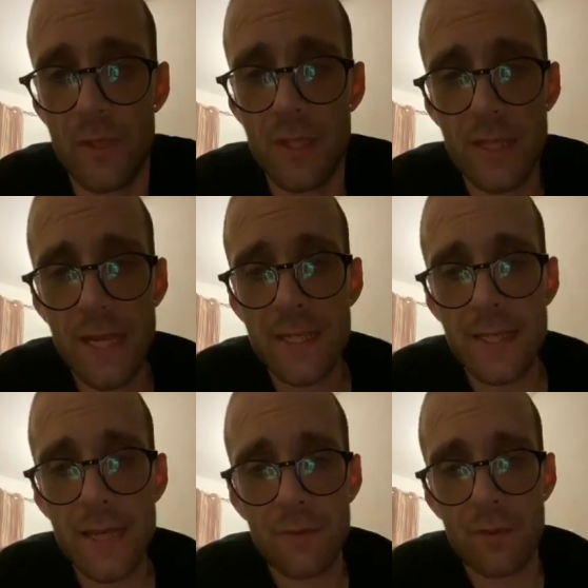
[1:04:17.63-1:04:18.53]
Stay
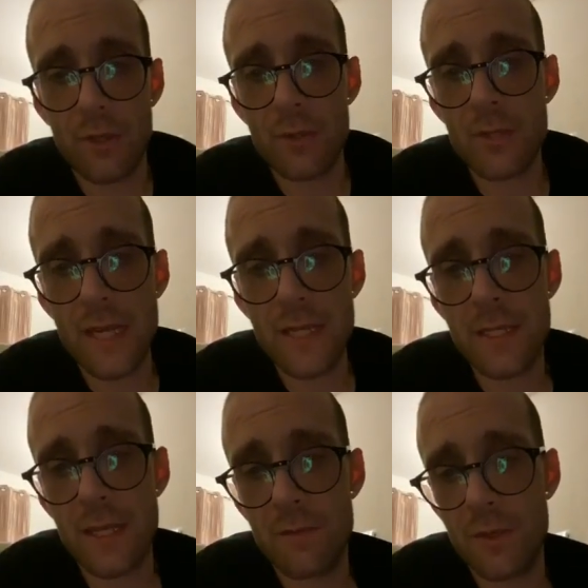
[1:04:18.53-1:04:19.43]
safe. You stay
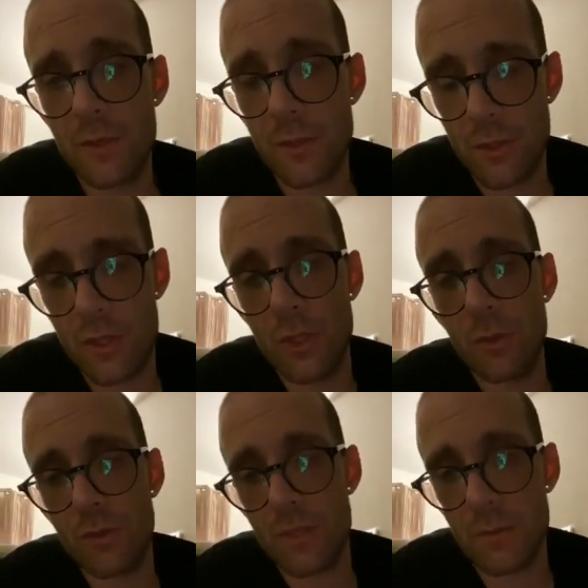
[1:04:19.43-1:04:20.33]
safe too,
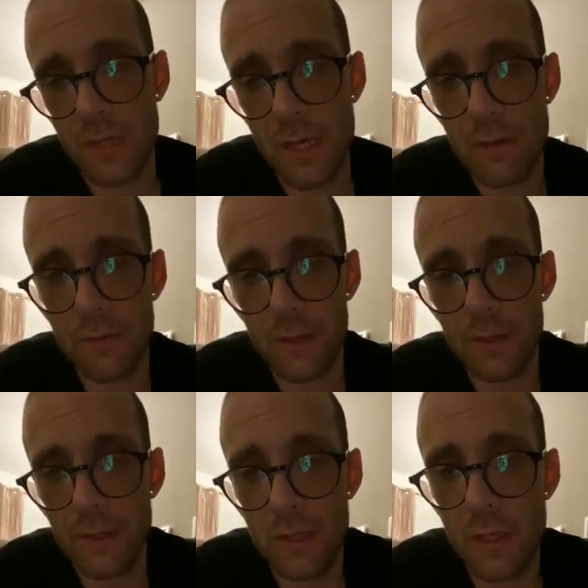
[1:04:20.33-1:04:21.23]
Chris MacArthur.
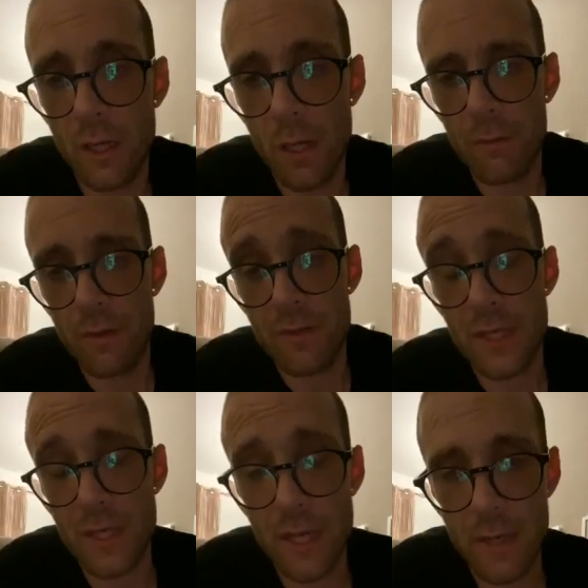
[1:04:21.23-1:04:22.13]
Hopefully I've
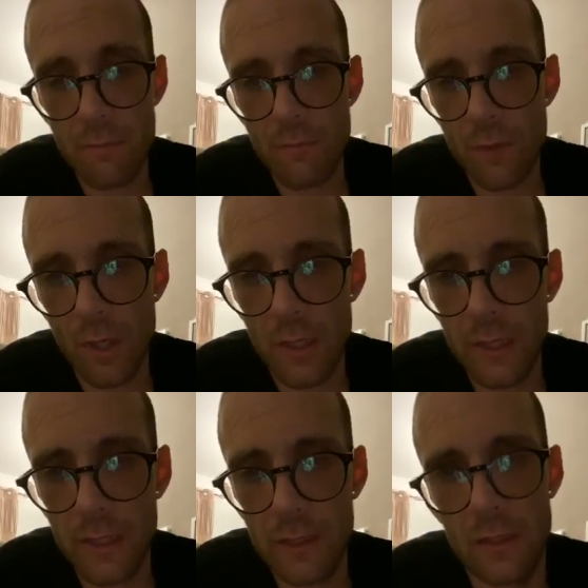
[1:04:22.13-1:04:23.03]
said your name right
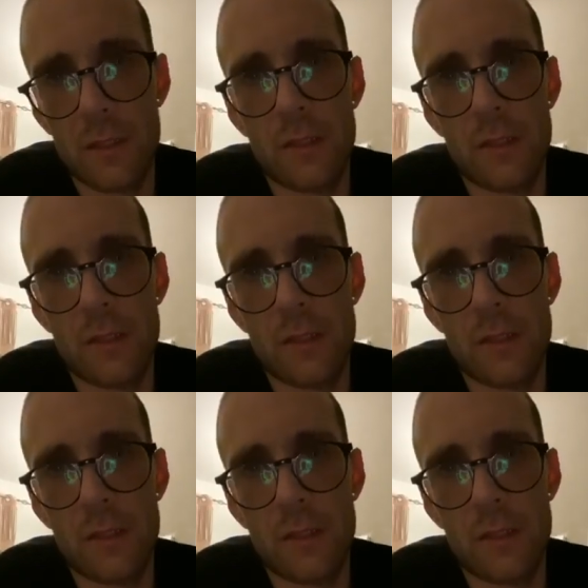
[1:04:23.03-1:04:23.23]
there.